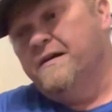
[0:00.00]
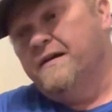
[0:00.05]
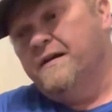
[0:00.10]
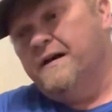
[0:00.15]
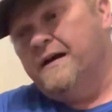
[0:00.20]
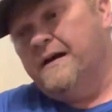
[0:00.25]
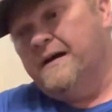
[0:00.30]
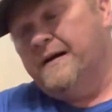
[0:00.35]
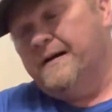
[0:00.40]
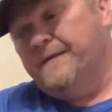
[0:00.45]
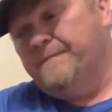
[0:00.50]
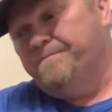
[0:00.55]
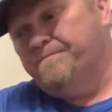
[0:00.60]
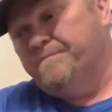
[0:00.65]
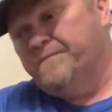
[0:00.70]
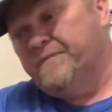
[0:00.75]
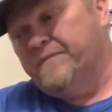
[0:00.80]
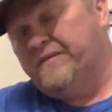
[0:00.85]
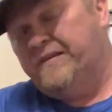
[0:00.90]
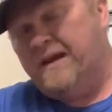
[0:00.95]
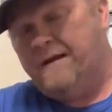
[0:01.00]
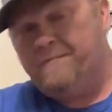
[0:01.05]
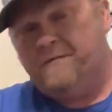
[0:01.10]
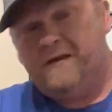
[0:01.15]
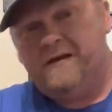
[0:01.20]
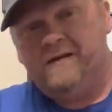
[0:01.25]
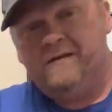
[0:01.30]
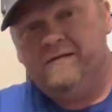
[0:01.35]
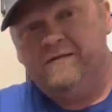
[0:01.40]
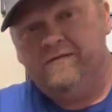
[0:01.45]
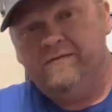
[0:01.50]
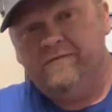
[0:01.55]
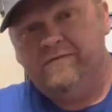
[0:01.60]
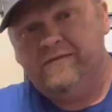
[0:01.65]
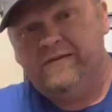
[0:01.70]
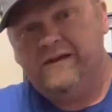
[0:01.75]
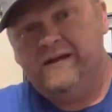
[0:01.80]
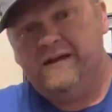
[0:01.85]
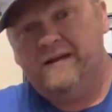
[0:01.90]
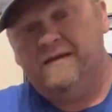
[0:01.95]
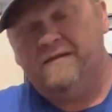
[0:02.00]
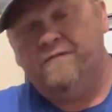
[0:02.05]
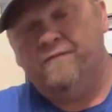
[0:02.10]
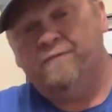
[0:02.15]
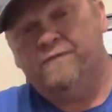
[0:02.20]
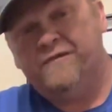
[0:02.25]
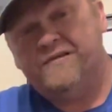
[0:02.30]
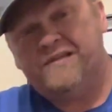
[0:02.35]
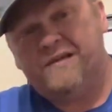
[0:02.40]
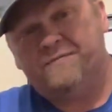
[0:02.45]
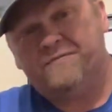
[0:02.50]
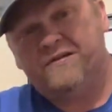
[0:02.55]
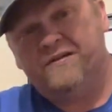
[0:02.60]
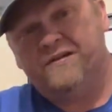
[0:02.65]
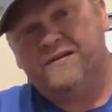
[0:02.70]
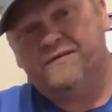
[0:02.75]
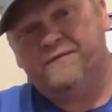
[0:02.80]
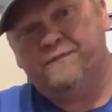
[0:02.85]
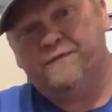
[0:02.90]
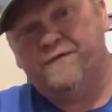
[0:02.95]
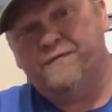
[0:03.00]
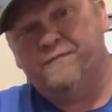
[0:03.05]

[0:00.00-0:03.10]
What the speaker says: Debbie, the receptionist for the